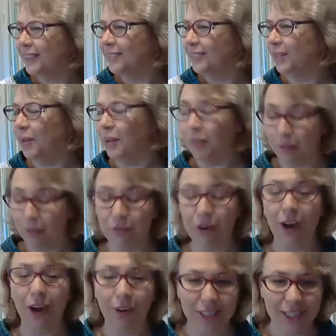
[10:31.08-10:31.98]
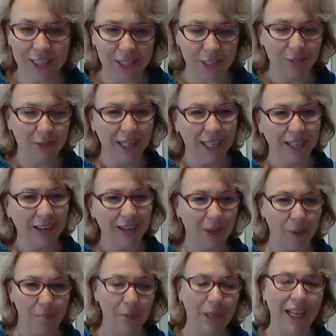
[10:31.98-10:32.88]
well, the virus isn't really like
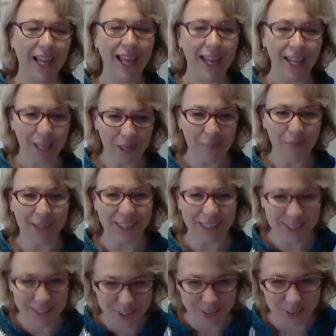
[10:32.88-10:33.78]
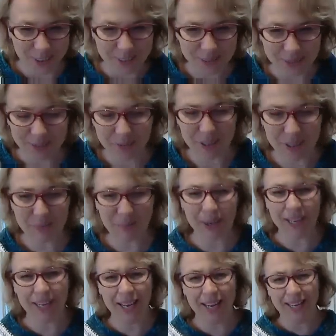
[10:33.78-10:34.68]
a plague, but it's, you know,
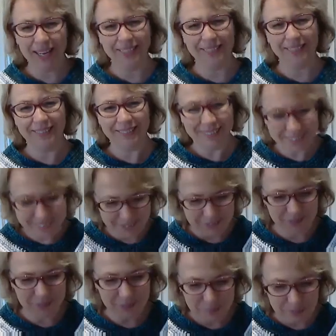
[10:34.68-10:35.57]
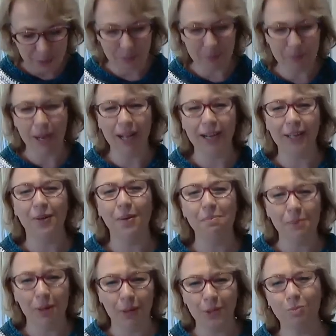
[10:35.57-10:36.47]
we're getting bombarded
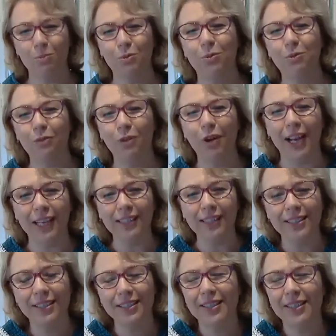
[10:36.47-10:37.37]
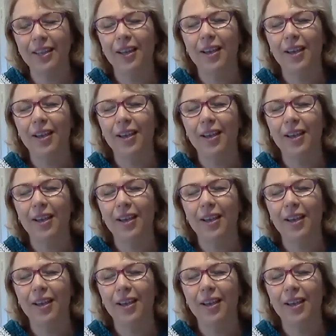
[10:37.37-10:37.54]
on multiple fronts.